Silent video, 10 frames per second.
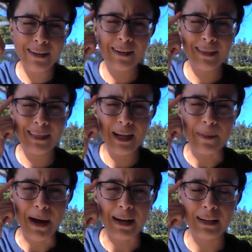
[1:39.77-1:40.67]
Think
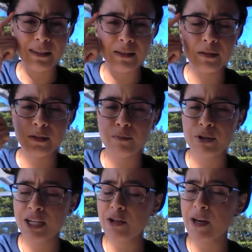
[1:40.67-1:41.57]
about it.
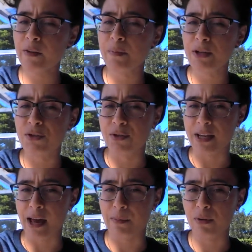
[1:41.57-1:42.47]
Pretend you have a big juicy
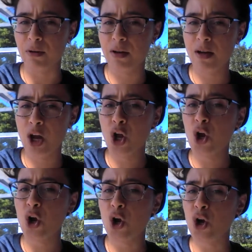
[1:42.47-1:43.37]
apple.
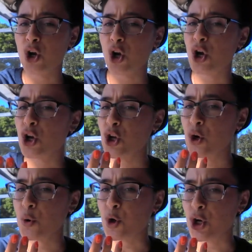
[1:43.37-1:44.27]
Can you
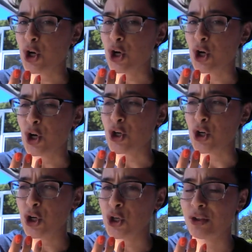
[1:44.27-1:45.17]
bite it like
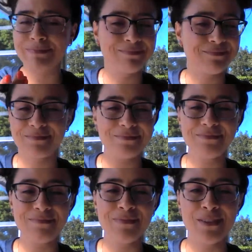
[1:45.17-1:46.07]
this?
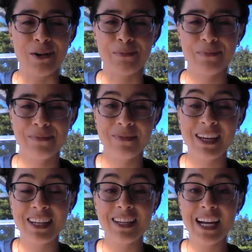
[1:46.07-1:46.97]
No.
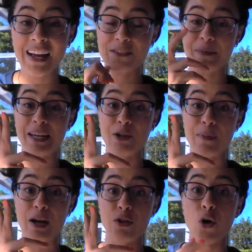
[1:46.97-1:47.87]
You have to make your
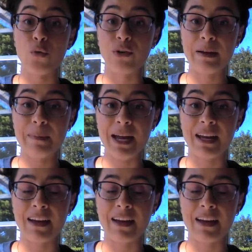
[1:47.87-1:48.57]
mouth really big.